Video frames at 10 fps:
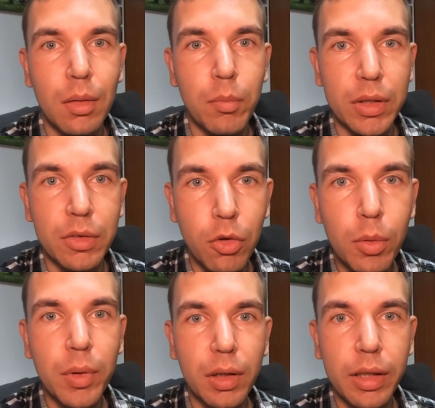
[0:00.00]
But
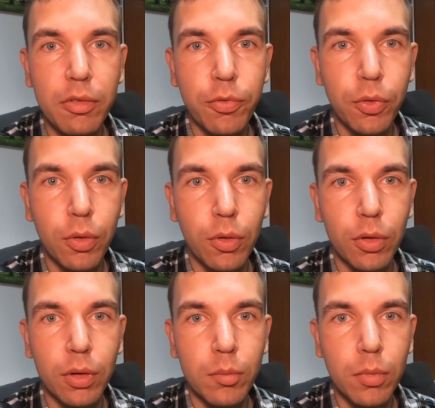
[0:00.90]
normally
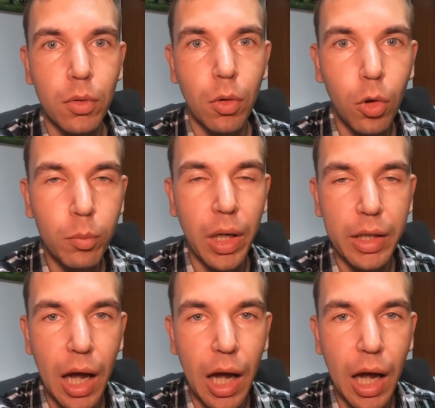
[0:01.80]
for all my